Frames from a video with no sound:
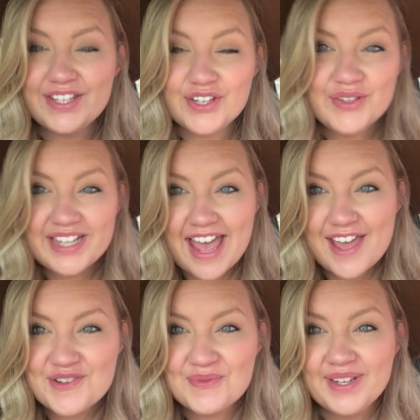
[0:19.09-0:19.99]

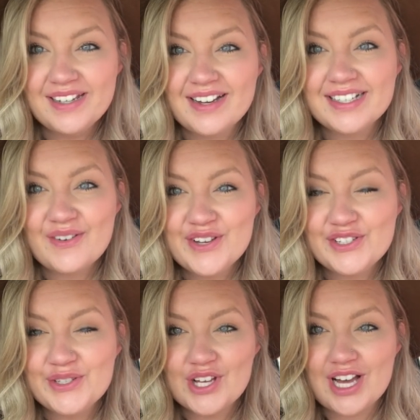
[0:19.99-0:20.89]
Today we are going
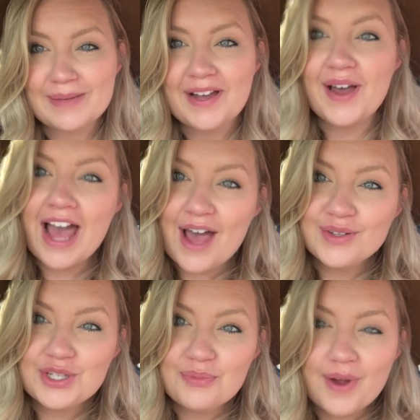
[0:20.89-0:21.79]
to talk about
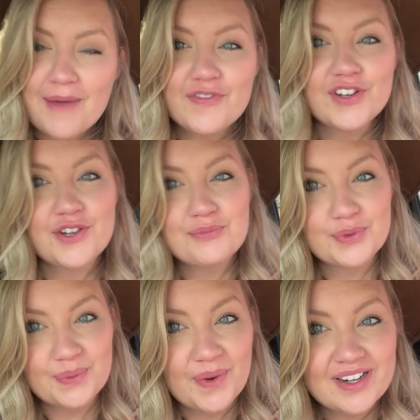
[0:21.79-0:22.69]
how to prep for your
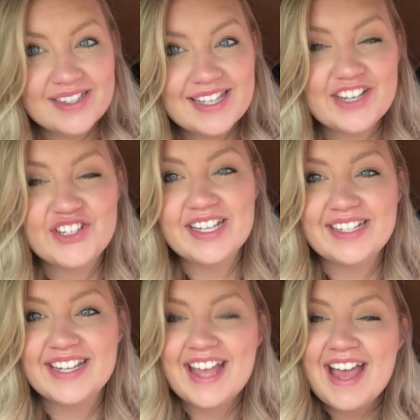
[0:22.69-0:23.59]
boudoir
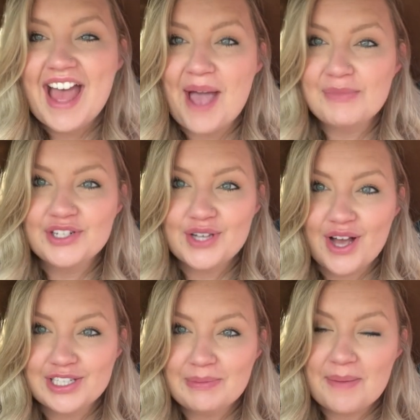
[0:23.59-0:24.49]
session. I'm going to
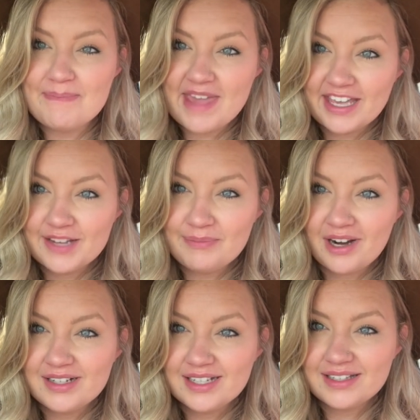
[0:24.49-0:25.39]
talk to my makeup
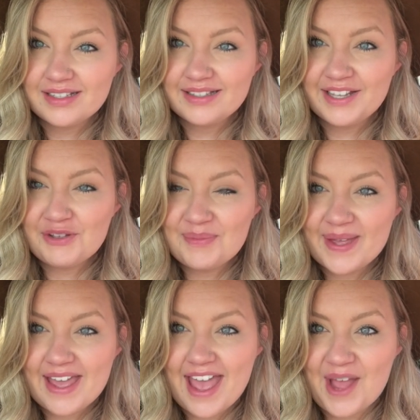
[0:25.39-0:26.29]
artist a little
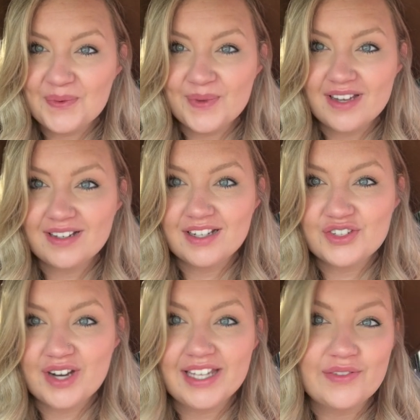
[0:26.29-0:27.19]
bit, and we are going
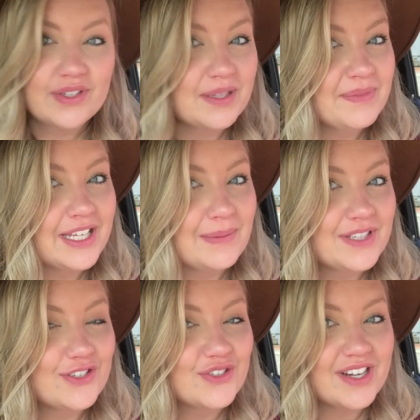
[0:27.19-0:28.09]
to try and give you some
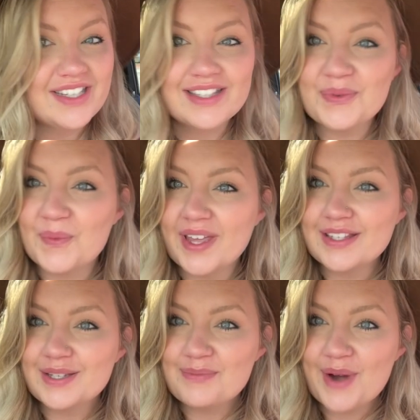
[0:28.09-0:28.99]
tips and tricks and
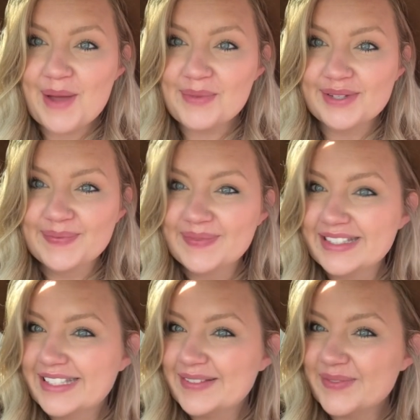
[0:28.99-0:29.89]
ways to prep.
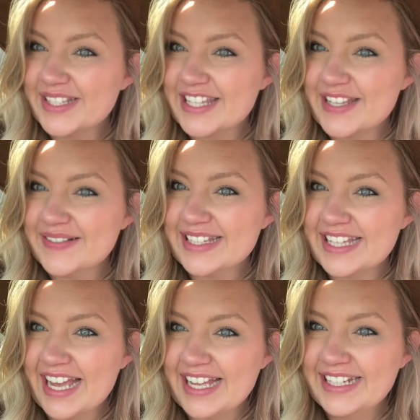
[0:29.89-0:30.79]
We'll see you
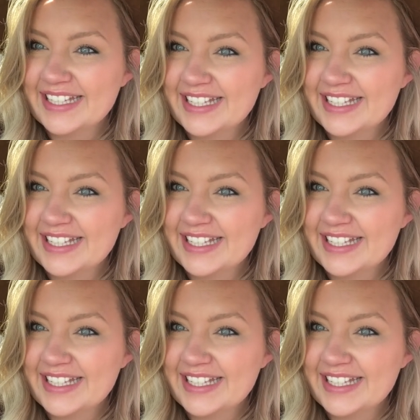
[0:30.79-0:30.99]
inside.